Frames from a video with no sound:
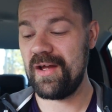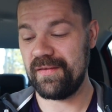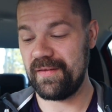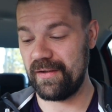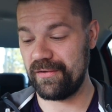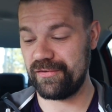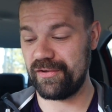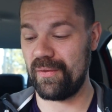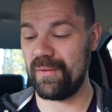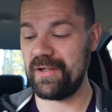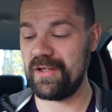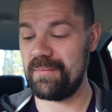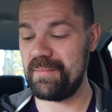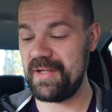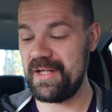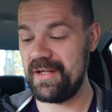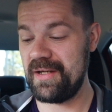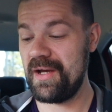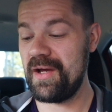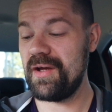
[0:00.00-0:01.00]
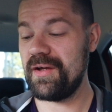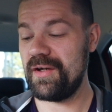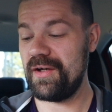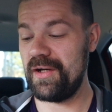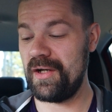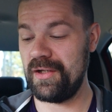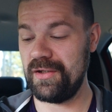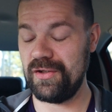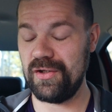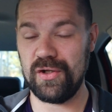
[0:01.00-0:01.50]
there's going to be
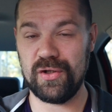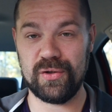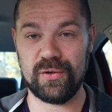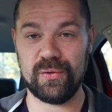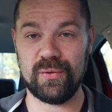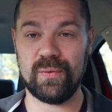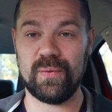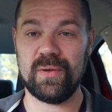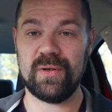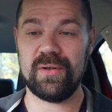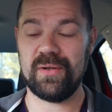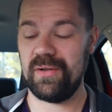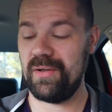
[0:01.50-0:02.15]
a new